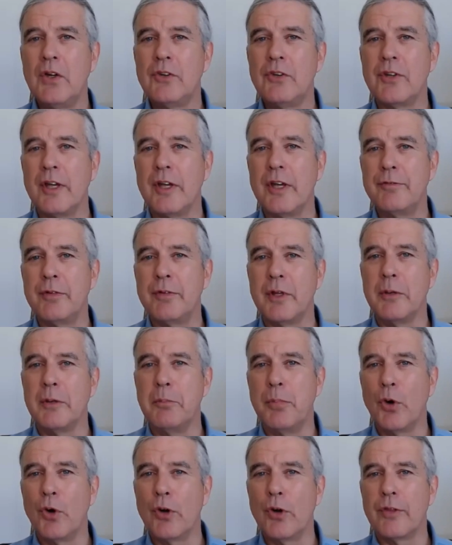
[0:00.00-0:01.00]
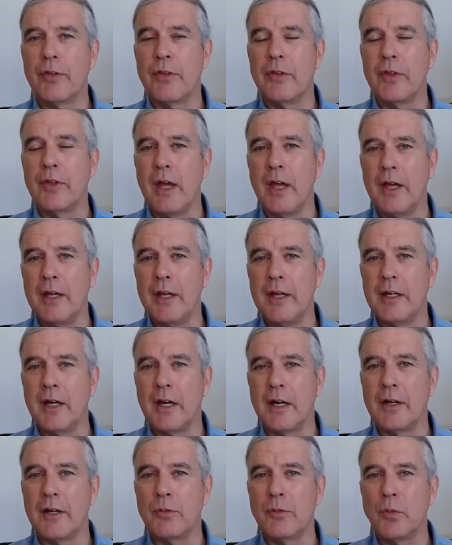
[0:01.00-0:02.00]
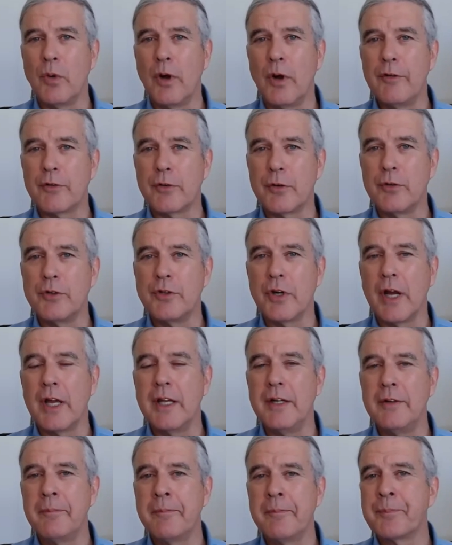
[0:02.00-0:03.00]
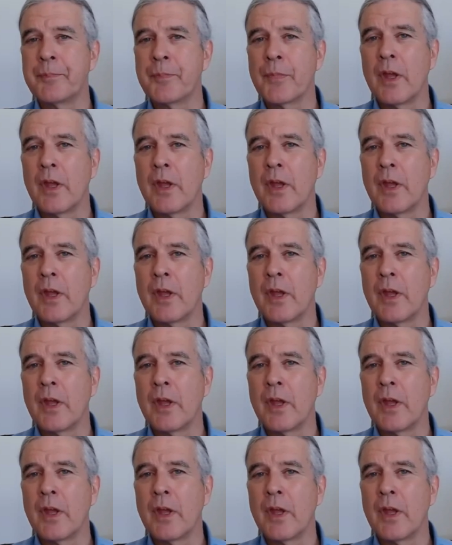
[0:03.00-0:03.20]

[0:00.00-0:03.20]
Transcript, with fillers: safely berth a uh, run-through train.